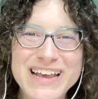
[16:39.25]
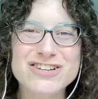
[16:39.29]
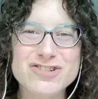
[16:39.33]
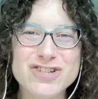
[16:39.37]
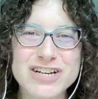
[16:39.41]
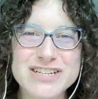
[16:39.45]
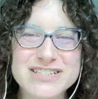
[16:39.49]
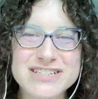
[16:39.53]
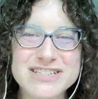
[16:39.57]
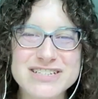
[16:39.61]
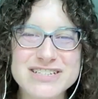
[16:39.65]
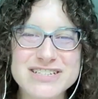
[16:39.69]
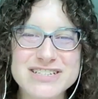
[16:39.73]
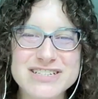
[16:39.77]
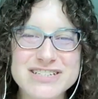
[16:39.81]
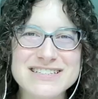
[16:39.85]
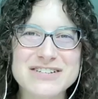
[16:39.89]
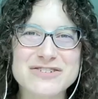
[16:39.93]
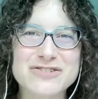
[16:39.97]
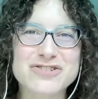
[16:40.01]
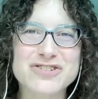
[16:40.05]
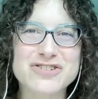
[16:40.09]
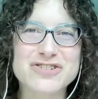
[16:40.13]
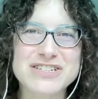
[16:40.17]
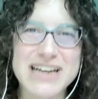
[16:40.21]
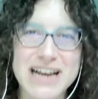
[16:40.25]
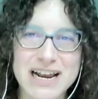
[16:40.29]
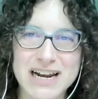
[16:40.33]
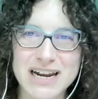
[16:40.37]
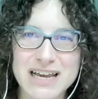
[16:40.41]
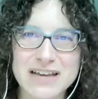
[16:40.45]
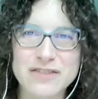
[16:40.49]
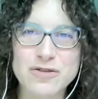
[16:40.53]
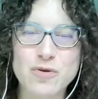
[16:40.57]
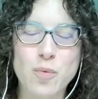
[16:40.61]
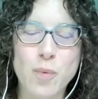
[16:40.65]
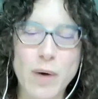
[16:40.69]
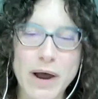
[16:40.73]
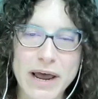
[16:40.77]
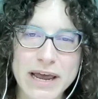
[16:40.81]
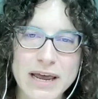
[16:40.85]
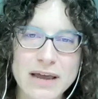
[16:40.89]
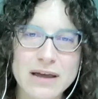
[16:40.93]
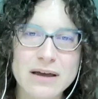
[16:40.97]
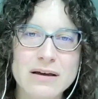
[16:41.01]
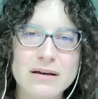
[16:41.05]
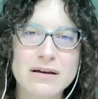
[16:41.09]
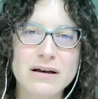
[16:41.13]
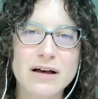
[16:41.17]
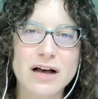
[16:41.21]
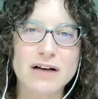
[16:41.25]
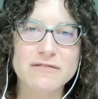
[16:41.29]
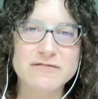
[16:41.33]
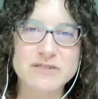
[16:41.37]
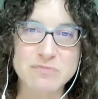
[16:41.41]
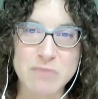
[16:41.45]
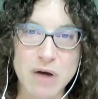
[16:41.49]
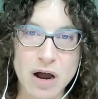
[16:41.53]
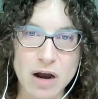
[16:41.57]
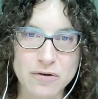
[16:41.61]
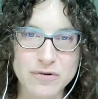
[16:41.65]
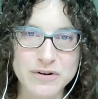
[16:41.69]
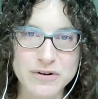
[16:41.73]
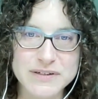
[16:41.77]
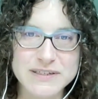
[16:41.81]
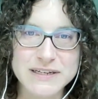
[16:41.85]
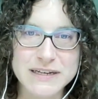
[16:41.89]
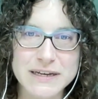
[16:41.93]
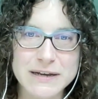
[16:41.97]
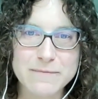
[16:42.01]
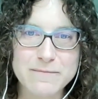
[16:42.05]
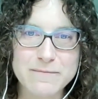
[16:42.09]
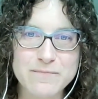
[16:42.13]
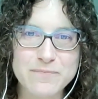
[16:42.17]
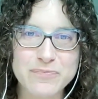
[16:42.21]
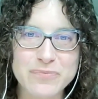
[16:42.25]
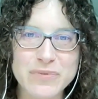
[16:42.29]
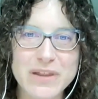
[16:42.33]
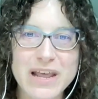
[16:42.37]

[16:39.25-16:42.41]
the justices that are standing in the way of democracy.